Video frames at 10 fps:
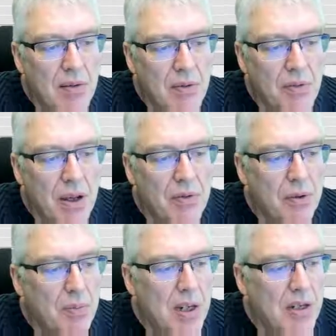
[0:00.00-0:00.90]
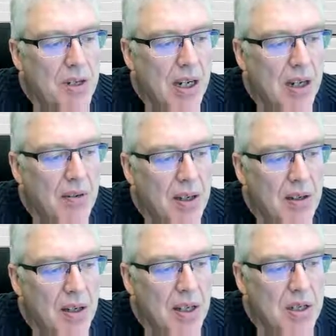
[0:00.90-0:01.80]
500 milliseconds,
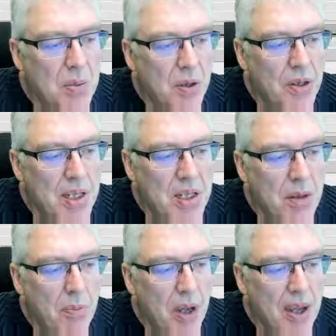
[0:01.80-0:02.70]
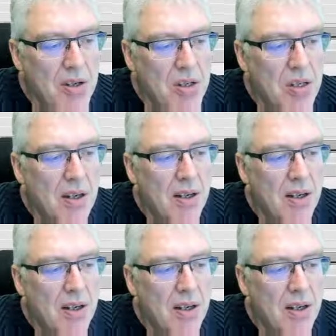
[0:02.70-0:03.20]
then this one disappears,